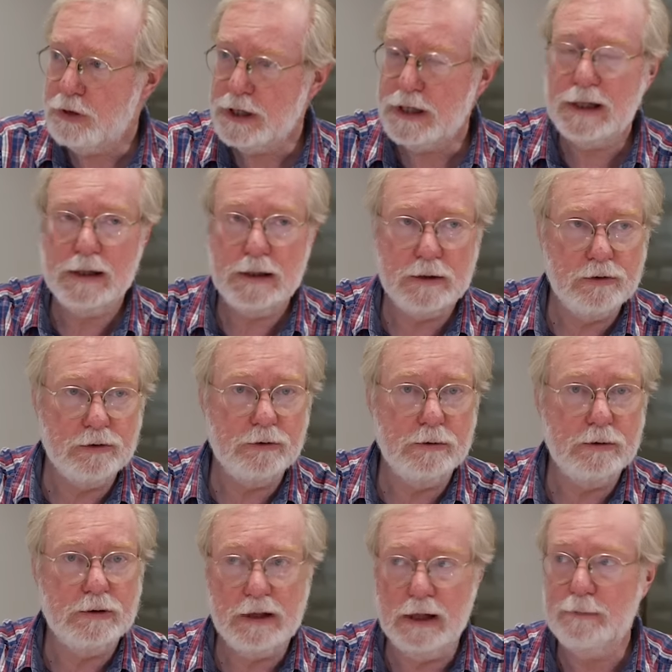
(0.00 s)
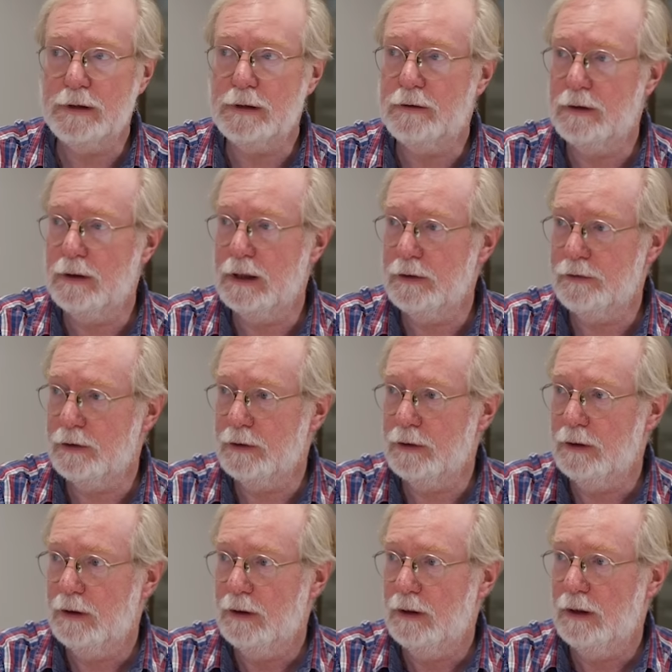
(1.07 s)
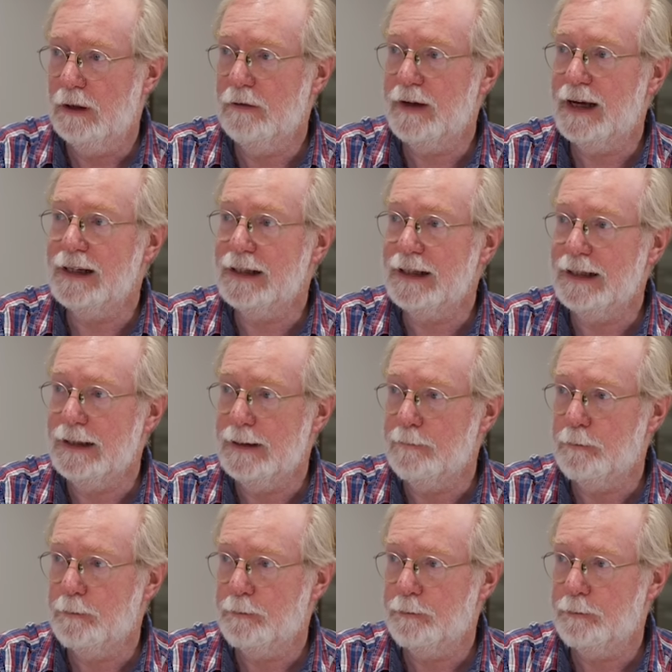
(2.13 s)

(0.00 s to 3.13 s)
pretty close to a tabula rasa of anarchy.